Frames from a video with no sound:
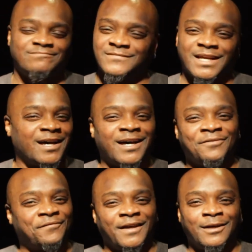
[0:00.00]
Nah,
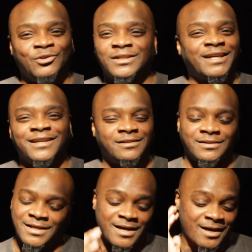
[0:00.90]
fam. You can't.
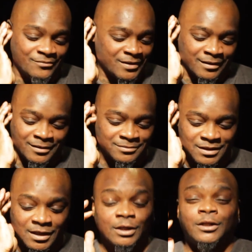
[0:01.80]
Nah, man.
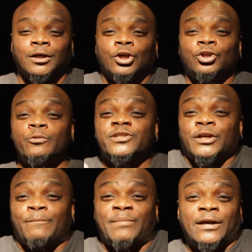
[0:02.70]
Look, you was there
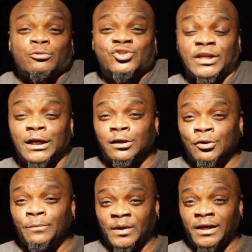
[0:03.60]
to battle J.
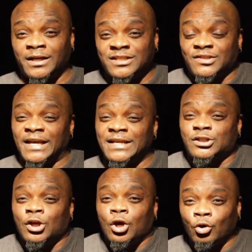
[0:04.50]
Lopez. That's
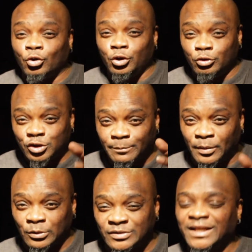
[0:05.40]
who you
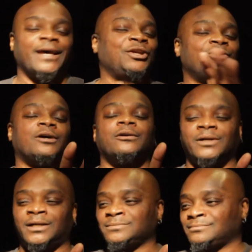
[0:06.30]
supposed to. And you know
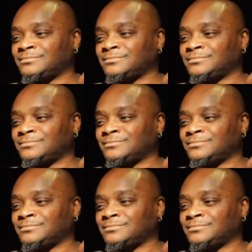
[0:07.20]
what?